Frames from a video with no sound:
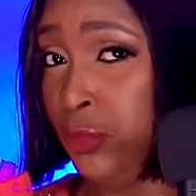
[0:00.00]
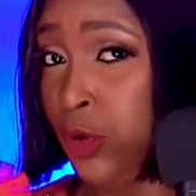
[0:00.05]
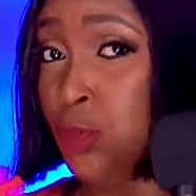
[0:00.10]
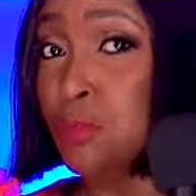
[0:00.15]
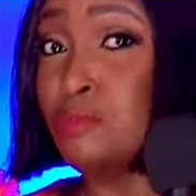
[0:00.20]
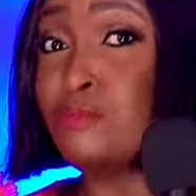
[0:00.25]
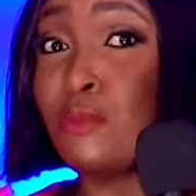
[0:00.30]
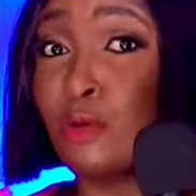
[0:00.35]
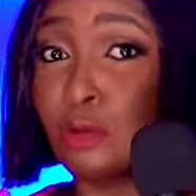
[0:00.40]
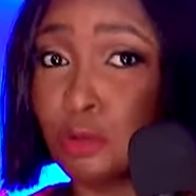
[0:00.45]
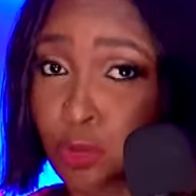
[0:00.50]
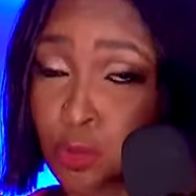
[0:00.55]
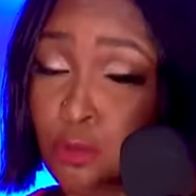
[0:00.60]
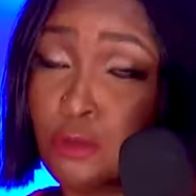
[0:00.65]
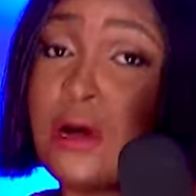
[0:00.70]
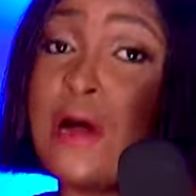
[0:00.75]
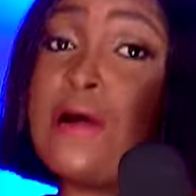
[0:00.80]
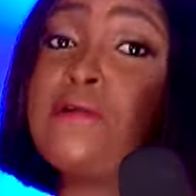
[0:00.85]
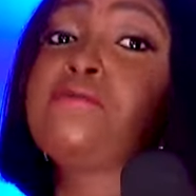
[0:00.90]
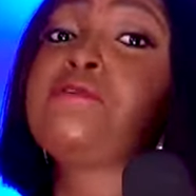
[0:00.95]
But you
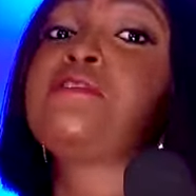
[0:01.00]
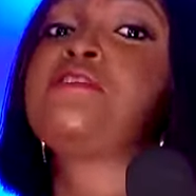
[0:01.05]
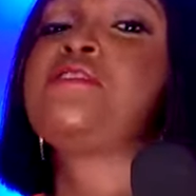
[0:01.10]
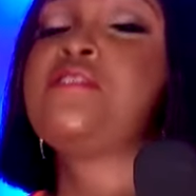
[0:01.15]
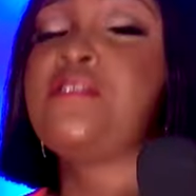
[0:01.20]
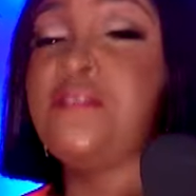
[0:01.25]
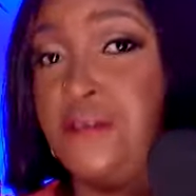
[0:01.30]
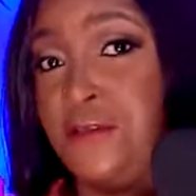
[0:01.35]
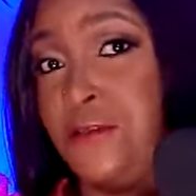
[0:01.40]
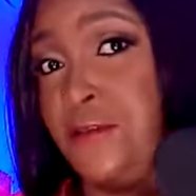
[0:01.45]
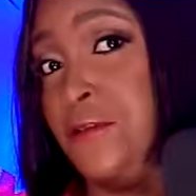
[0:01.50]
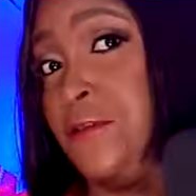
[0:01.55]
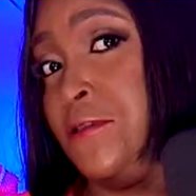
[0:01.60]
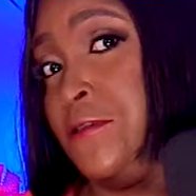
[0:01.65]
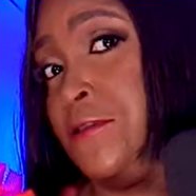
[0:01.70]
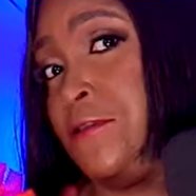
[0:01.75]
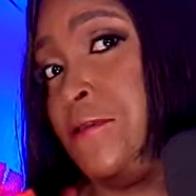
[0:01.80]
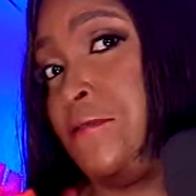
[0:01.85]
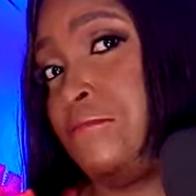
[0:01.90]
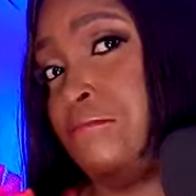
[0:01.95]
can resist
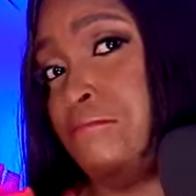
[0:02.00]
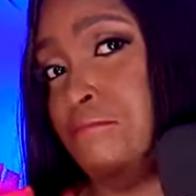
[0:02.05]
it.